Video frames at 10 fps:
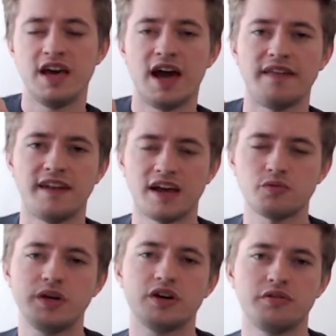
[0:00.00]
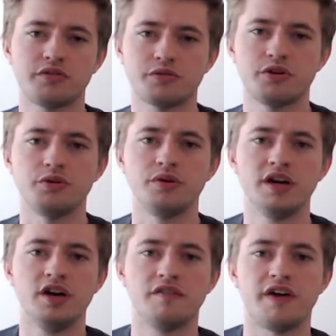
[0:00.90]
And then as we go through,
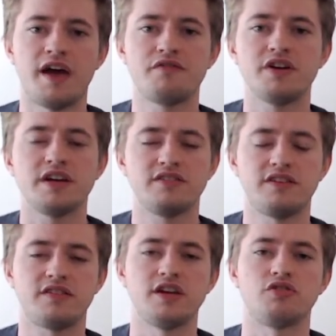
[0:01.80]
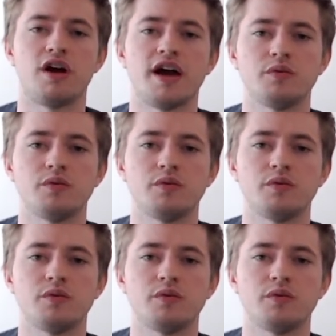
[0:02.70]
for every existing track,